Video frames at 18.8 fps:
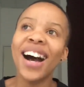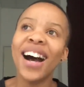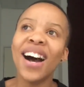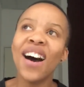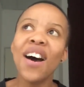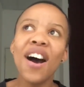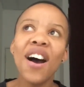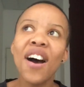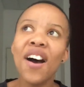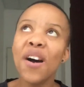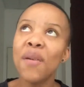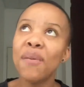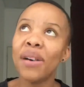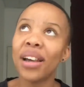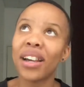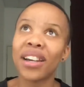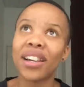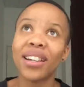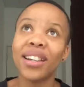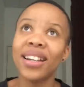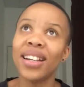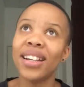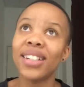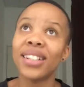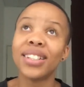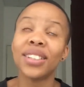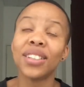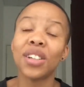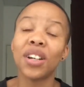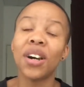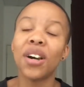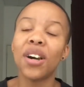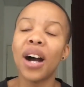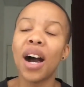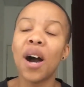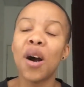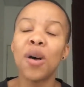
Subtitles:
oh my goodness, yo, I